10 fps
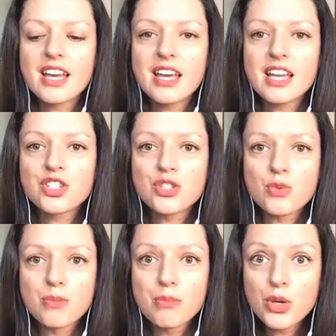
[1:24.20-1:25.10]
issues
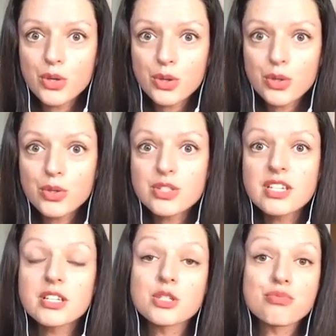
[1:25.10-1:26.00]
with mood,
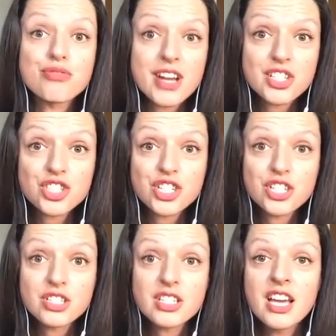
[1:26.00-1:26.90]

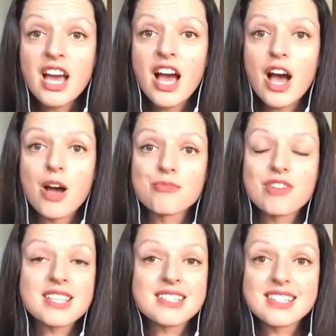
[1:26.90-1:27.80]
depression,
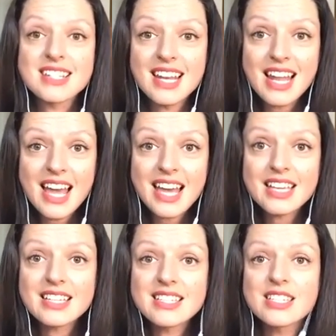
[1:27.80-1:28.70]
restless
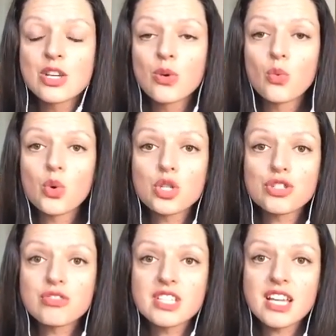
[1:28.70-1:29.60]
legs,
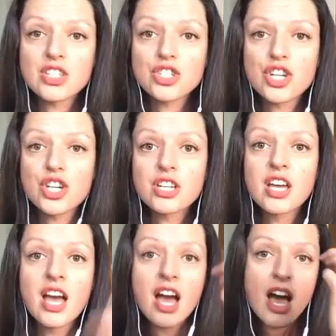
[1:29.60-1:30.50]
water retention,
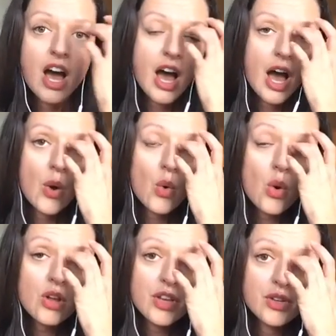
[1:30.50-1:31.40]

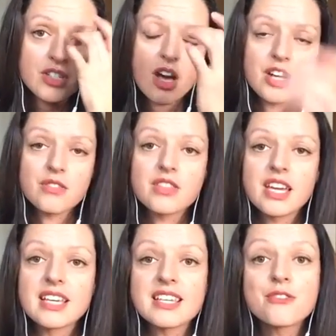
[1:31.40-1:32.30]
all of those kind of
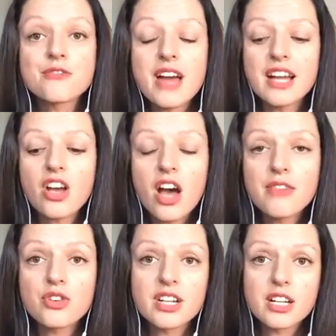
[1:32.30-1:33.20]
things. In fact,
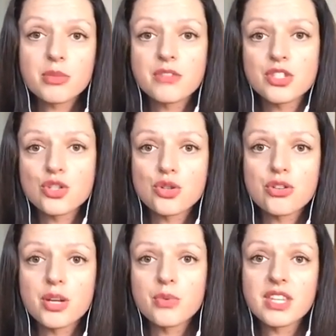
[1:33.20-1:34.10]
I've got a little bit of a
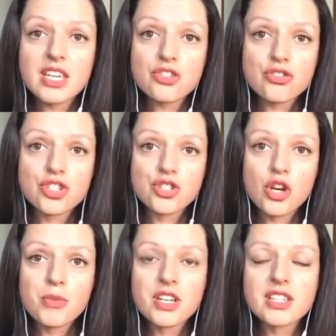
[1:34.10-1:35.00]
story with estrogen
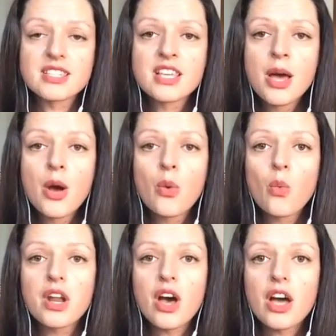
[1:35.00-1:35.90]
dominance.
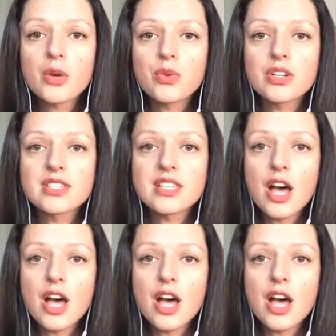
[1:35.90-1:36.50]
When I was